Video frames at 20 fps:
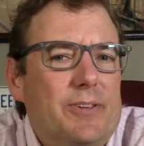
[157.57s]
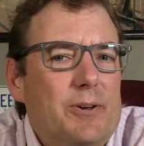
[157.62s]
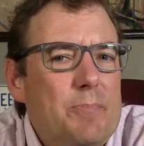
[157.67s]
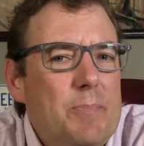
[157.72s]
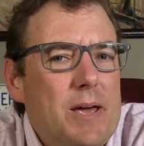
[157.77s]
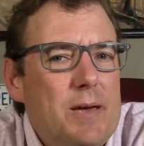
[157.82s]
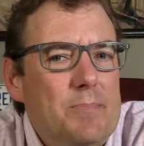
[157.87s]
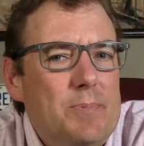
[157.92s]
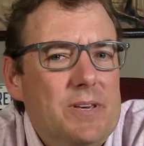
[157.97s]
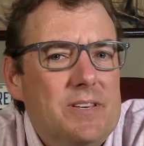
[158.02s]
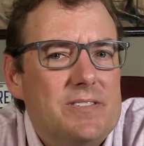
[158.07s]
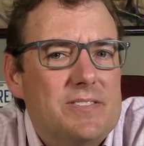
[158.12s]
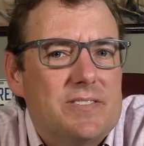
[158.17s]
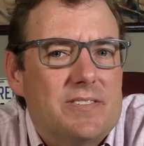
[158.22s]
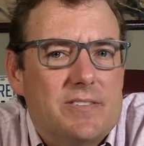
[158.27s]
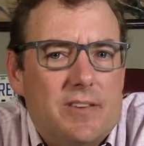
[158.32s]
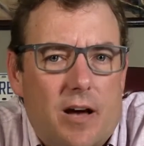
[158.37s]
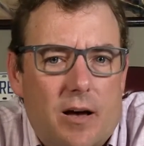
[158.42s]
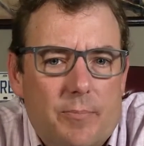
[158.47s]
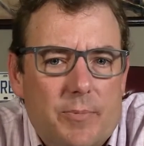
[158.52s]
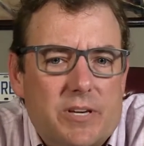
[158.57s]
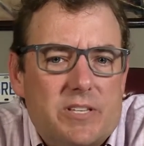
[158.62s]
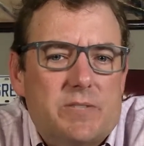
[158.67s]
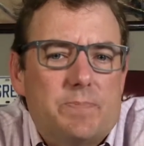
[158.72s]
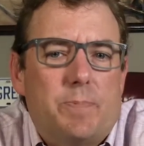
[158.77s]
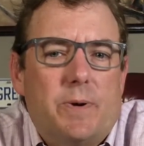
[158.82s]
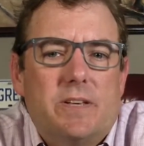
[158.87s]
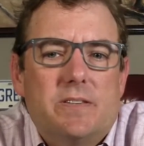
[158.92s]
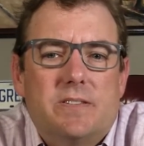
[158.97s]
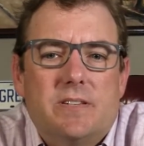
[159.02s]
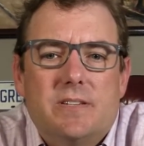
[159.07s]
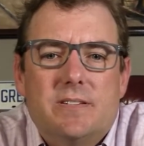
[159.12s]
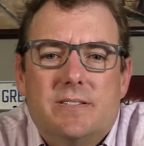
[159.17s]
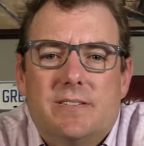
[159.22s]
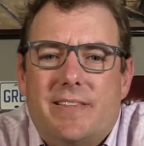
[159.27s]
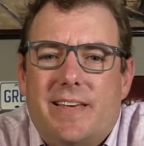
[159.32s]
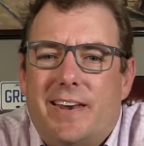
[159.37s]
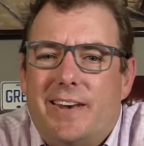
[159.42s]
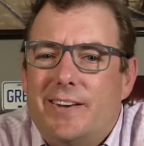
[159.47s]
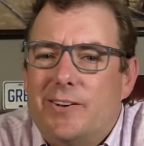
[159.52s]
There may be some
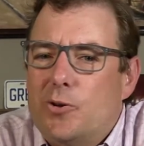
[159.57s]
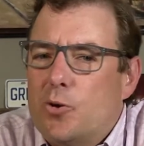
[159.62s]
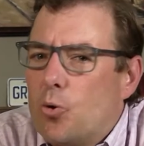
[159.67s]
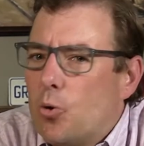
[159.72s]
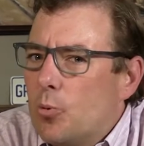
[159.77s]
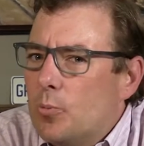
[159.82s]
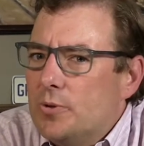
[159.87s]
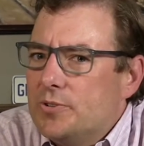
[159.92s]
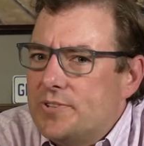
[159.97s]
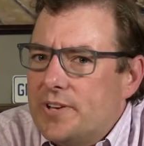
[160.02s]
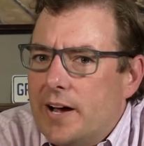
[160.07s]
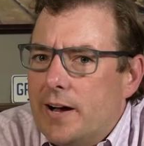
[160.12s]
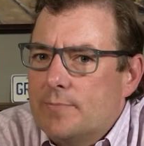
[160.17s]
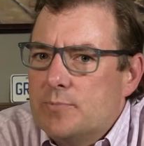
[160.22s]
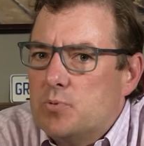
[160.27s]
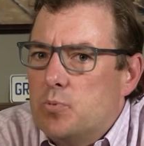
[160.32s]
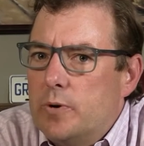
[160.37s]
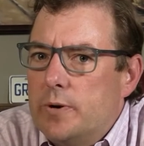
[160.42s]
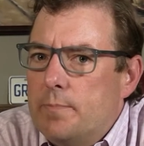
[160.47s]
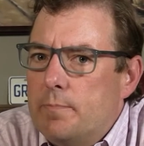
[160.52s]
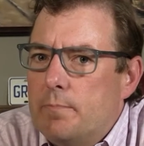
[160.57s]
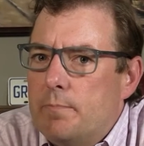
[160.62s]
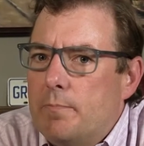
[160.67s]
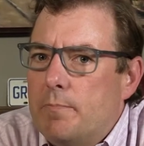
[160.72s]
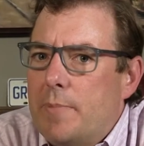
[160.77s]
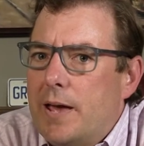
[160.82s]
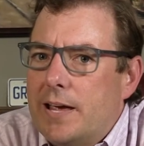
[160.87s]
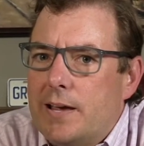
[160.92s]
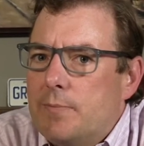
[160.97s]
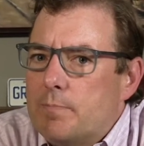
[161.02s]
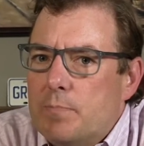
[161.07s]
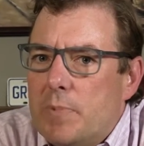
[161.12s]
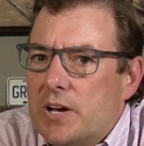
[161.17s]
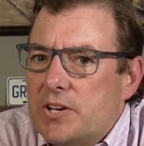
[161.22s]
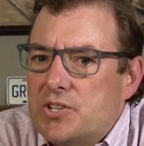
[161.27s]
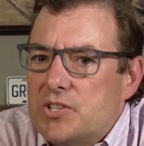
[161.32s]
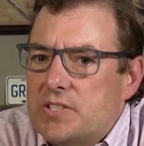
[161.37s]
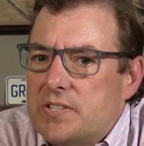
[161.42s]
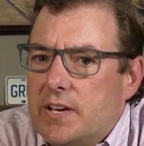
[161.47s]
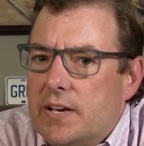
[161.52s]
expenses that in normal times wouldn't make
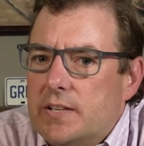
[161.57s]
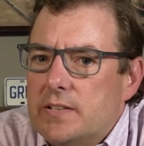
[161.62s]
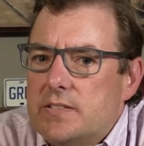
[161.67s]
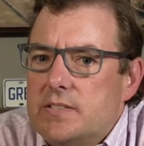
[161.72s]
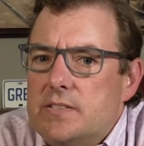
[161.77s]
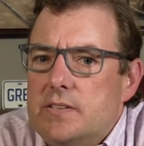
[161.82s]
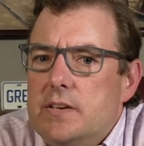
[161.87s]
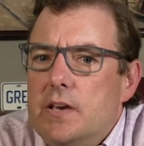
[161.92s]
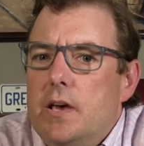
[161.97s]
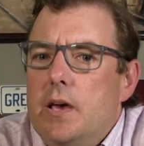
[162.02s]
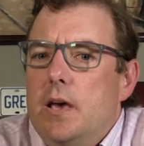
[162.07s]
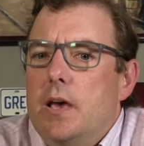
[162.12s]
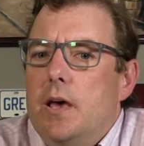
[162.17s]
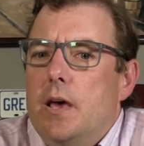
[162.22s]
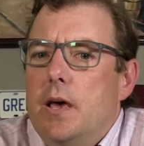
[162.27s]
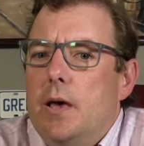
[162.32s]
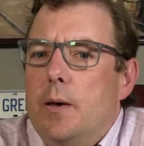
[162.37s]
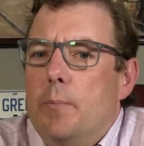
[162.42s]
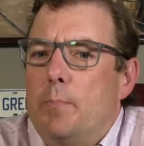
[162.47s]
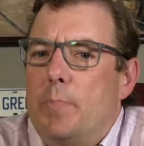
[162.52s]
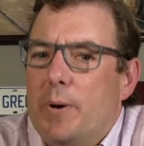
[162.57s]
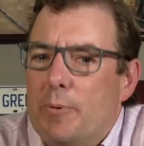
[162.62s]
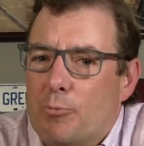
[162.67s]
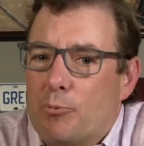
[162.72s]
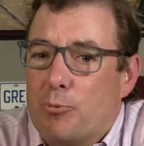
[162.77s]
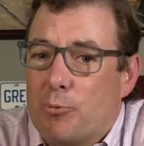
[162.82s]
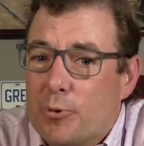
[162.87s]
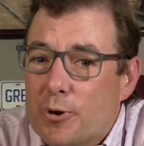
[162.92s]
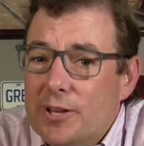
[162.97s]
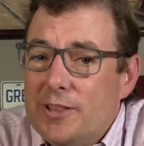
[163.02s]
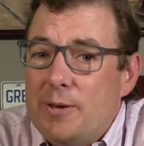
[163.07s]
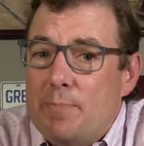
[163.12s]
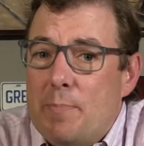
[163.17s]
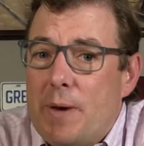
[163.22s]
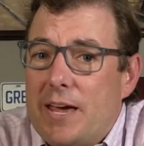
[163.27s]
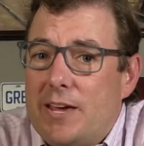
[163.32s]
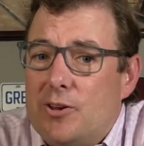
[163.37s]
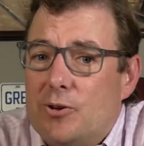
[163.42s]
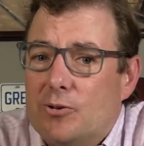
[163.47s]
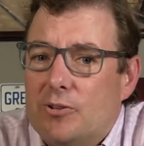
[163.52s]
much sense, but really
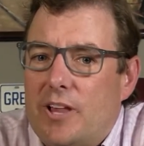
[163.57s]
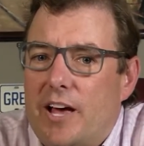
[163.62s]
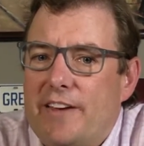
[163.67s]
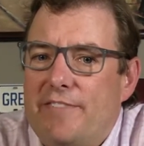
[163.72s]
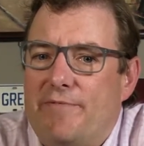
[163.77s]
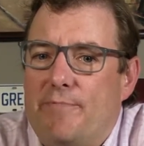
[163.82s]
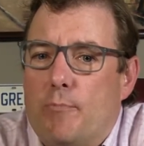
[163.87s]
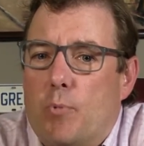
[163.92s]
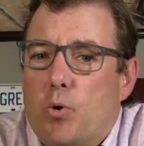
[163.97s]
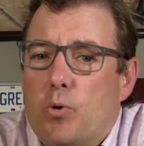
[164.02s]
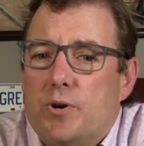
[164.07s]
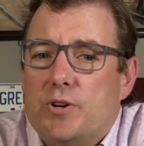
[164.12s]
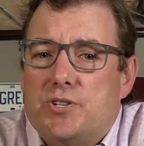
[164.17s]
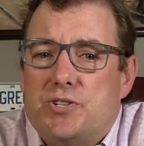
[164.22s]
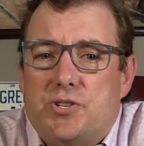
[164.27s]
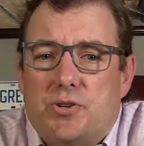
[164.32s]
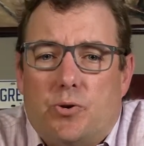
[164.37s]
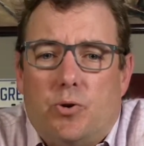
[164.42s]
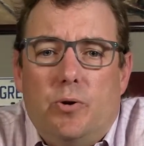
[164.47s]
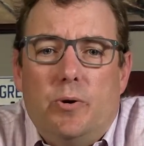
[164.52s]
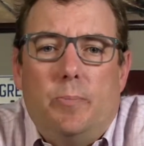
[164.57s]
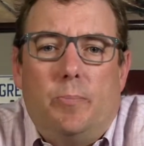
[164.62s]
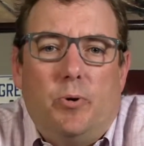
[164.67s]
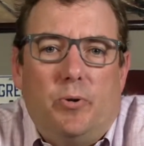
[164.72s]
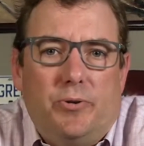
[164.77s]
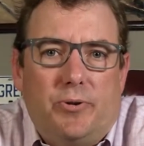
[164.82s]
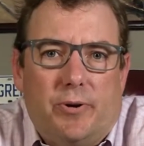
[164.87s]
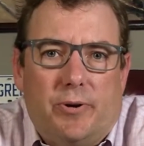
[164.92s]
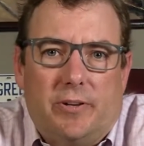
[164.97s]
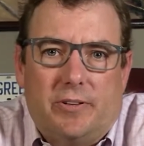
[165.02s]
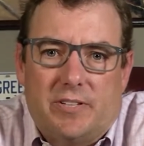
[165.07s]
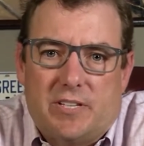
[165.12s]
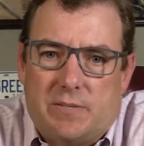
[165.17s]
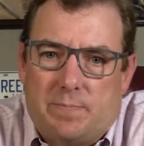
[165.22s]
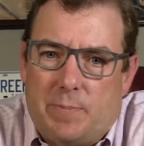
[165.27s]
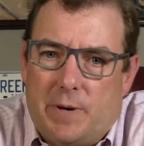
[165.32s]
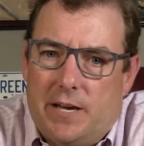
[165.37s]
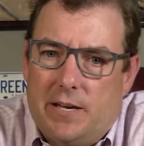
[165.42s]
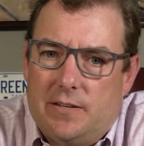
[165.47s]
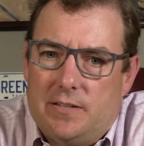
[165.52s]
make your life more enjoyable during
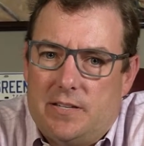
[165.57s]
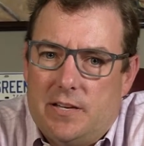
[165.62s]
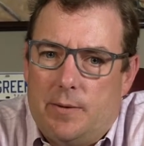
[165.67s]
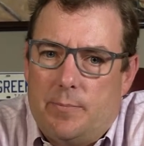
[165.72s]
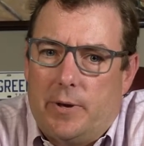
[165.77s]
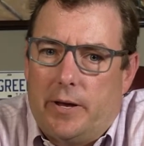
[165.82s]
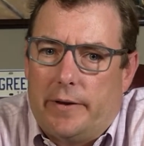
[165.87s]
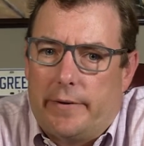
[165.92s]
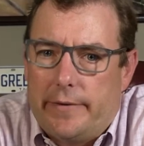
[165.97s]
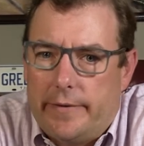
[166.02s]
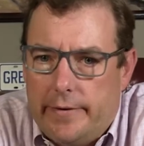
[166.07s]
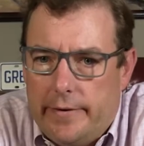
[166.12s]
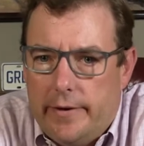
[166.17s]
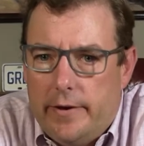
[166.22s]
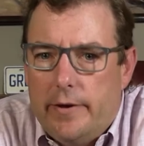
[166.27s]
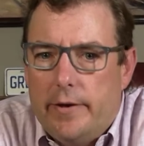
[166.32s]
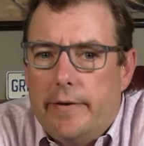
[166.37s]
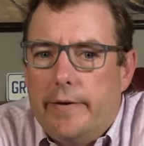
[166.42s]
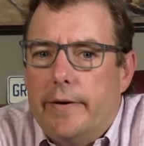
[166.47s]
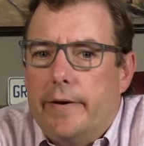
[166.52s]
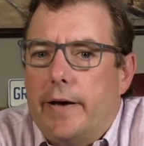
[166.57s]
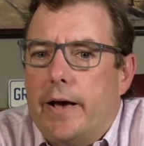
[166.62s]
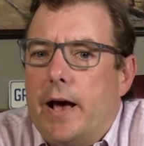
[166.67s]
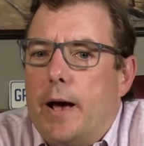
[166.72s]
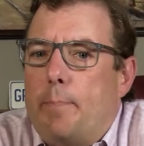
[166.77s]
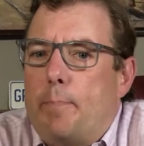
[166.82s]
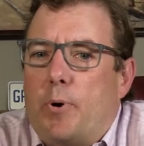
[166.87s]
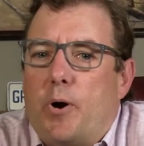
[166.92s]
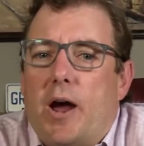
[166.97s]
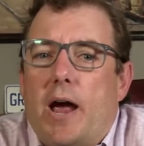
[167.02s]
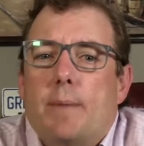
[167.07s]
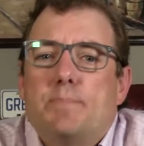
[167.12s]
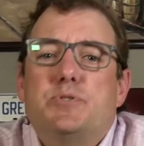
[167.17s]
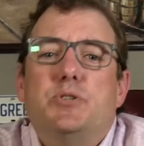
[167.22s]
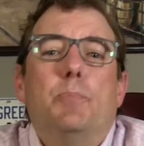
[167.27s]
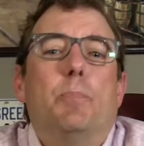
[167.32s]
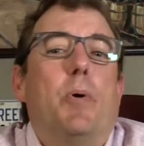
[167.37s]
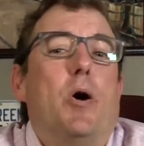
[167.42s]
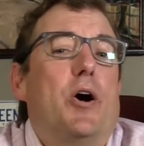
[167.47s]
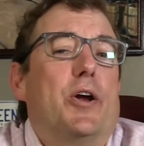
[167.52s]
this pandemic.
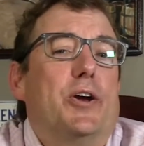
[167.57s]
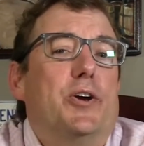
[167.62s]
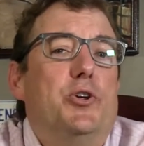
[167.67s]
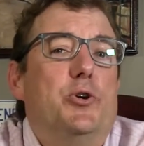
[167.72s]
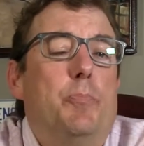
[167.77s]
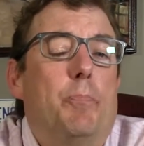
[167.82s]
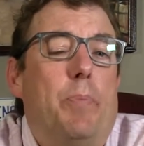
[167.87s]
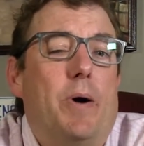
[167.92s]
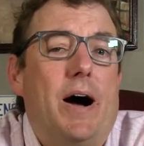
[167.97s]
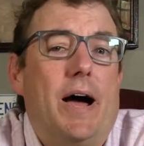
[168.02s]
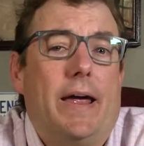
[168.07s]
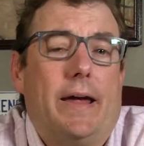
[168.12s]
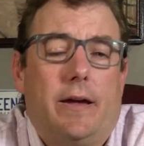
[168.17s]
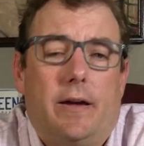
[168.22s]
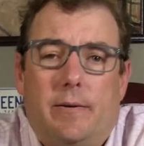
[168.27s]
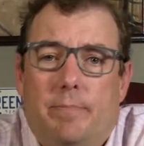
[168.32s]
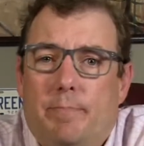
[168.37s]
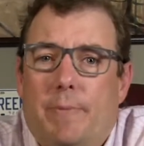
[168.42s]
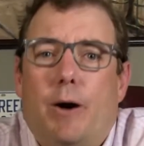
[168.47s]
Perhaps you bought a new bike.